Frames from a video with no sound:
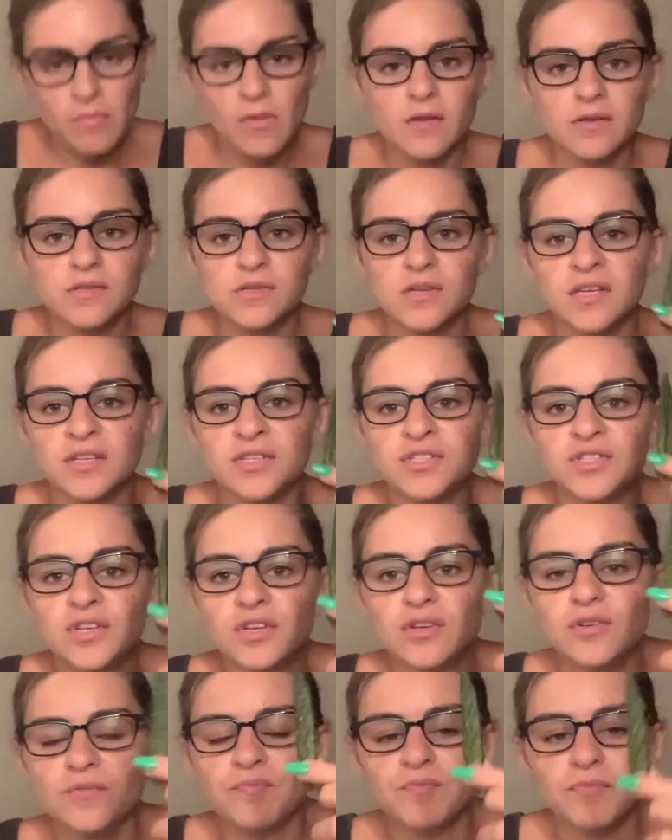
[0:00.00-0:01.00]
so I can show
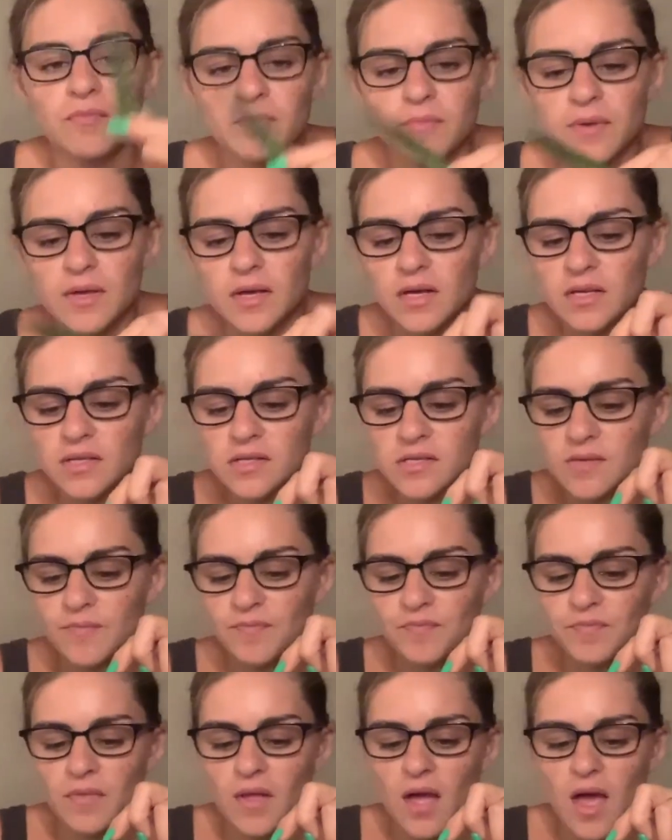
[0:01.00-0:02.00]
you. Because
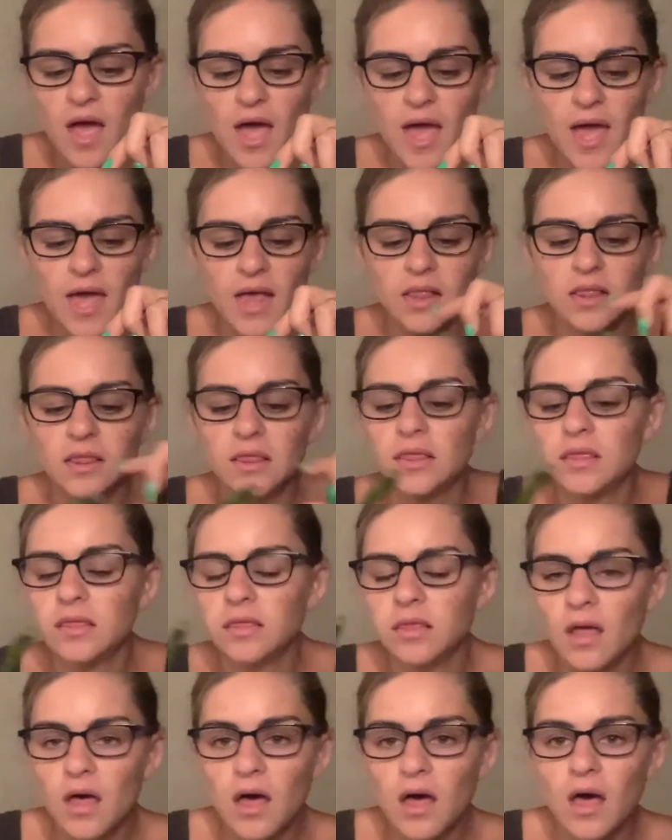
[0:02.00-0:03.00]
I
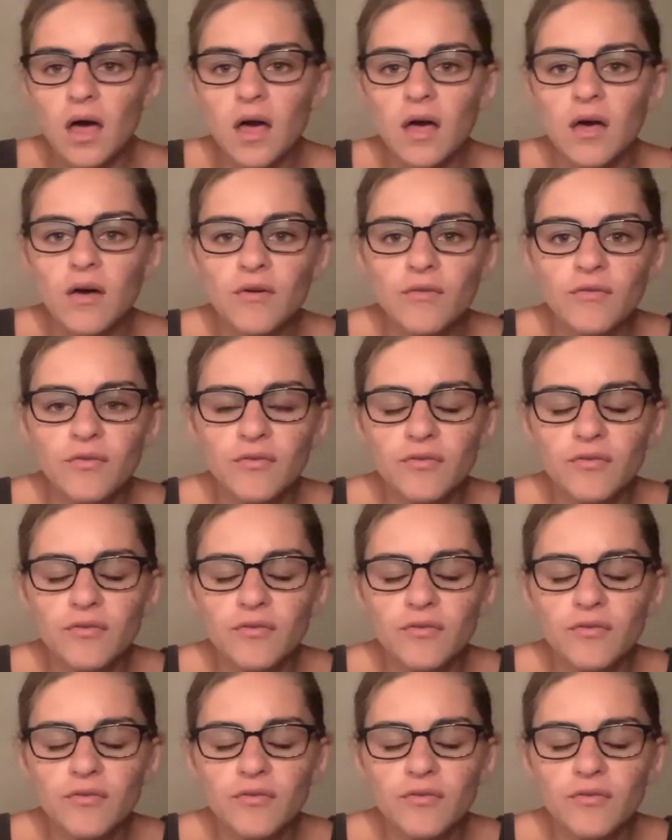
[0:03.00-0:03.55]
love...